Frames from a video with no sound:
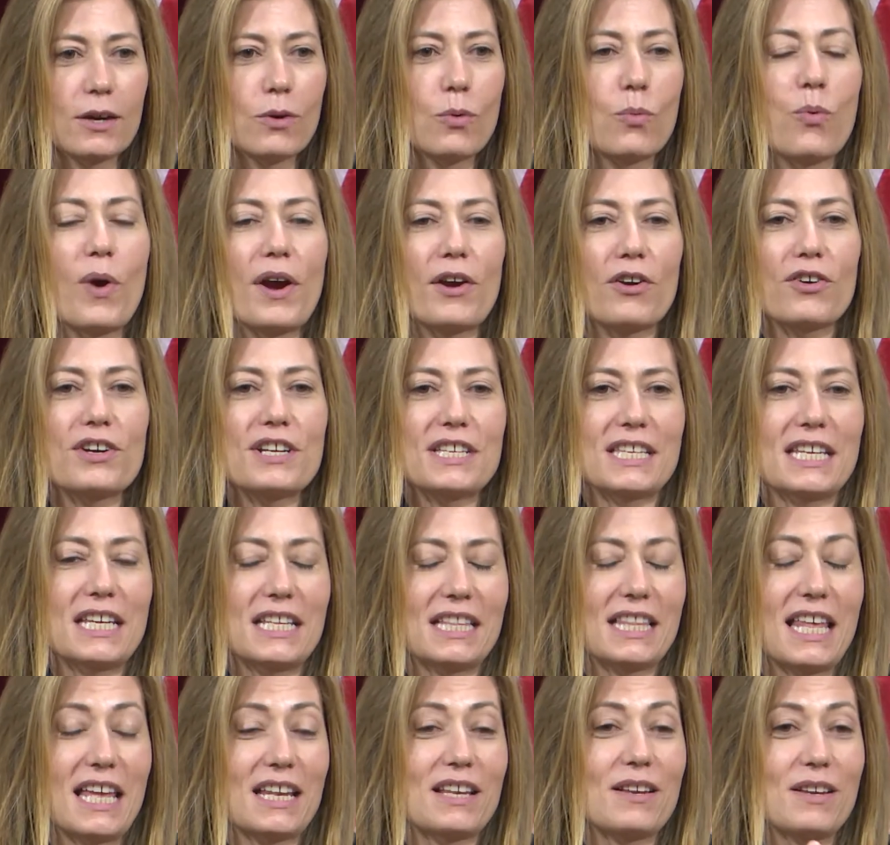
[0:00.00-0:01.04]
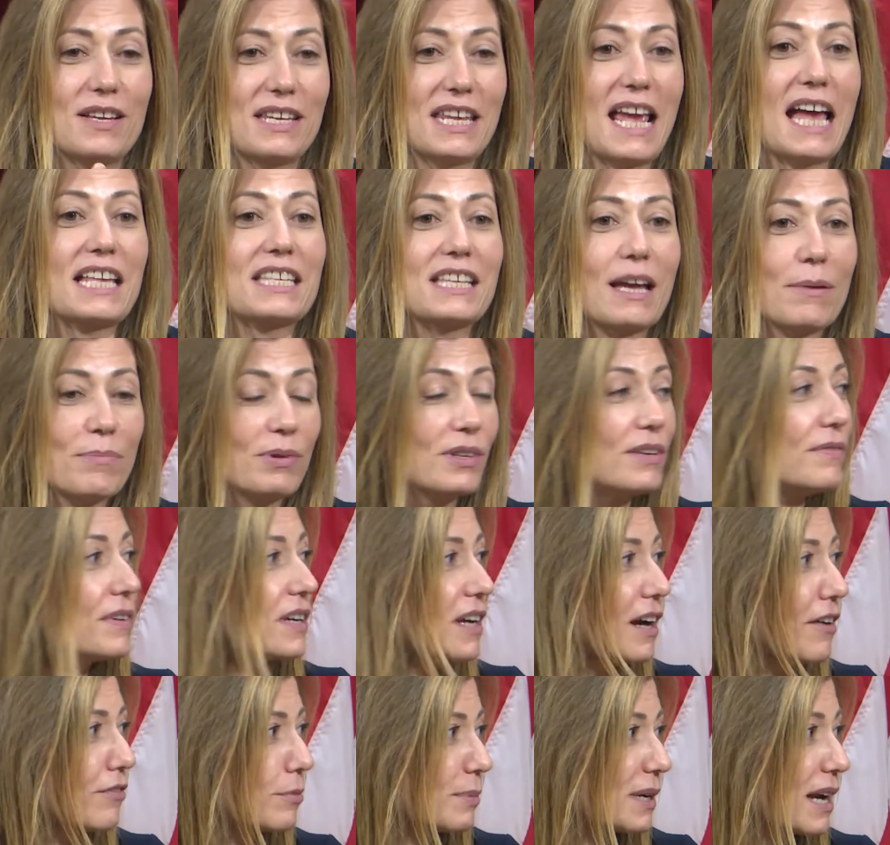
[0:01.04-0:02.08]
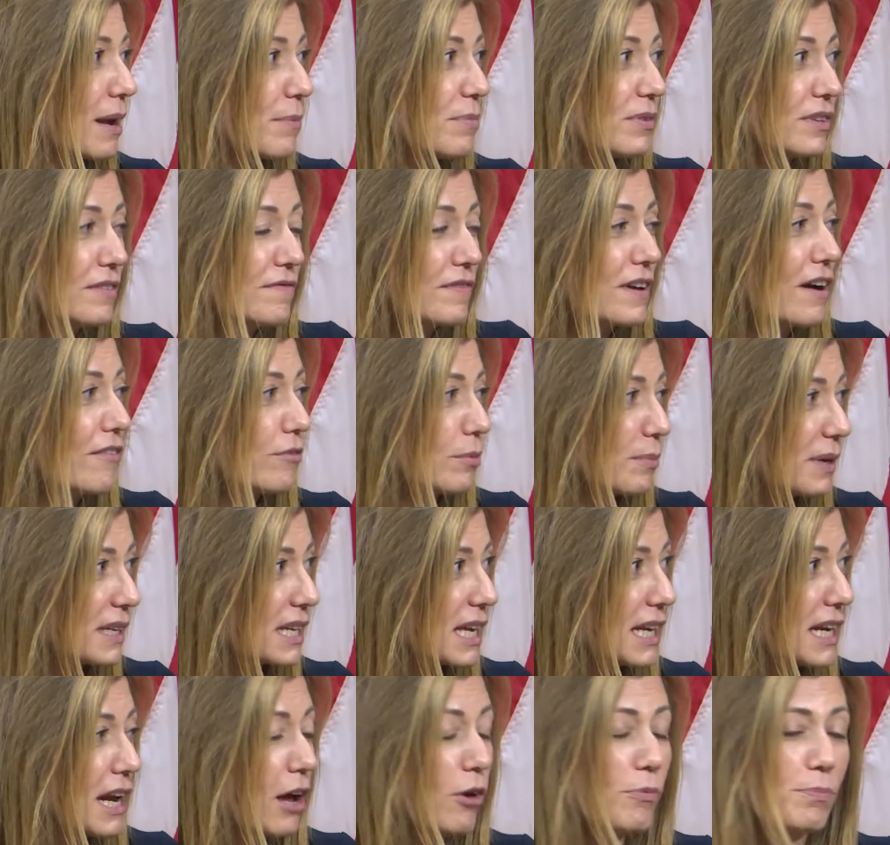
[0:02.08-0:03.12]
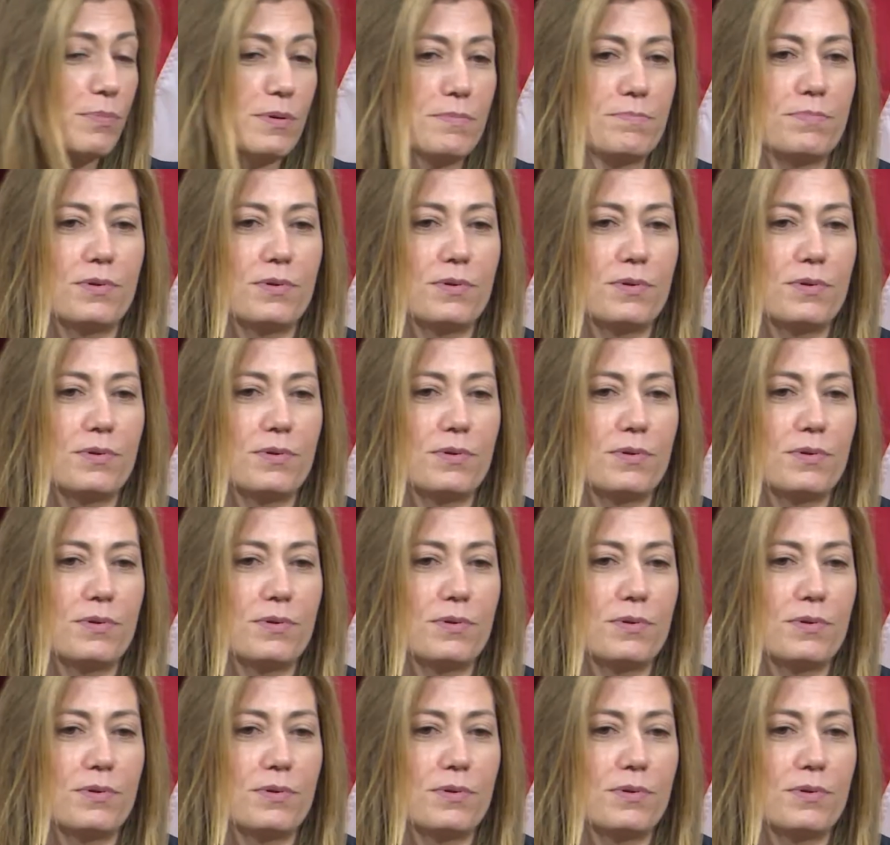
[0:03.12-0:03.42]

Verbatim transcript: Where is it that, yes, I believe in government, I believe government can help